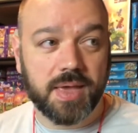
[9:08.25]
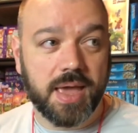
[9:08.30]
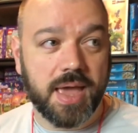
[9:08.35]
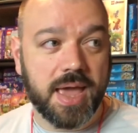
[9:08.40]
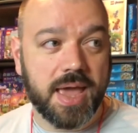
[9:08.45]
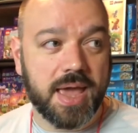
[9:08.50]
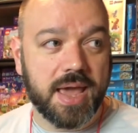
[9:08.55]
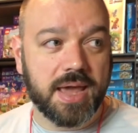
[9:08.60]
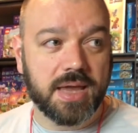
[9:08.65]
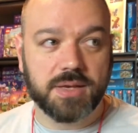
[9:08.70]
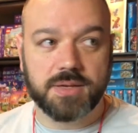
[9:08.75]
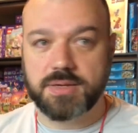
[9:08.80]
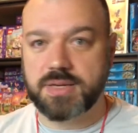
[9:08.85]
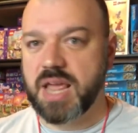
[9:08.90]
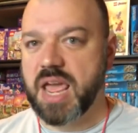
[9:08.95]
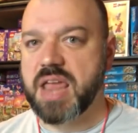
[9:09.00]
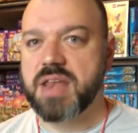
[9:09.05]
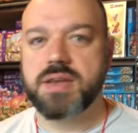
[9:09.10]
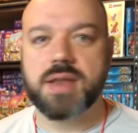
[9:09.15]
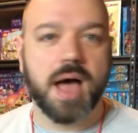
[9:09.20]
a
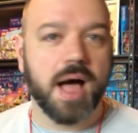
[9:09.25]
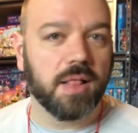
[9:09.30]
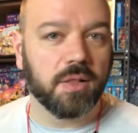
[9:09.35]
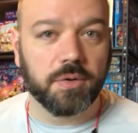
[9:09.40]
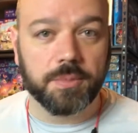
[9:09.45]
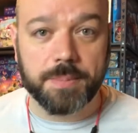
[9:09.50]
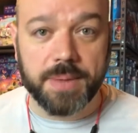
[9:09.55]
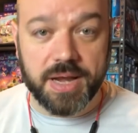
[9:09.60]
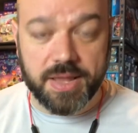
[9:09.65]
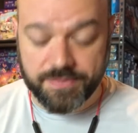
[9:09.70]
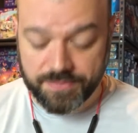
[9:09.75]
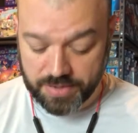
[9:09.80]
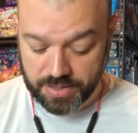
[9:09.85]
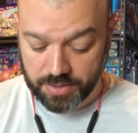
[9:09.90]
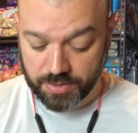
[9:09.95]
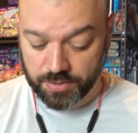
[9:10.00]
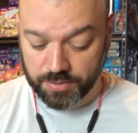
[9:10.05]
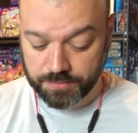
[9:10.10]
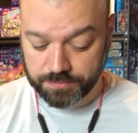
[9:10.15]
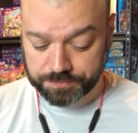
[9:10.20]
$10
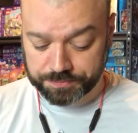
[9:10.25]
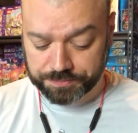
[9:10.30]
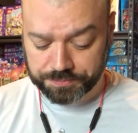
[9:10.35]
minifigure,